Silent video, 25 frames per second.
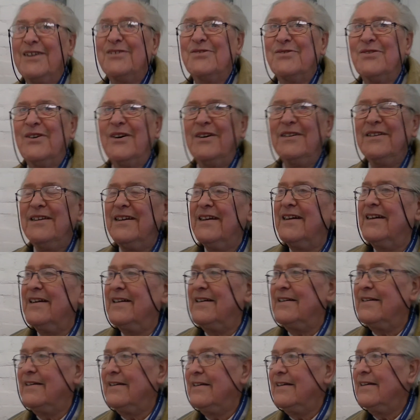That's right, yeah.
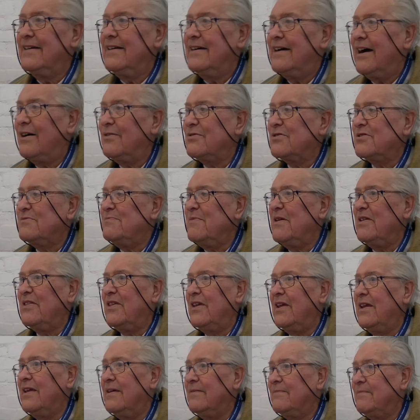That's right. Oh, Smithy.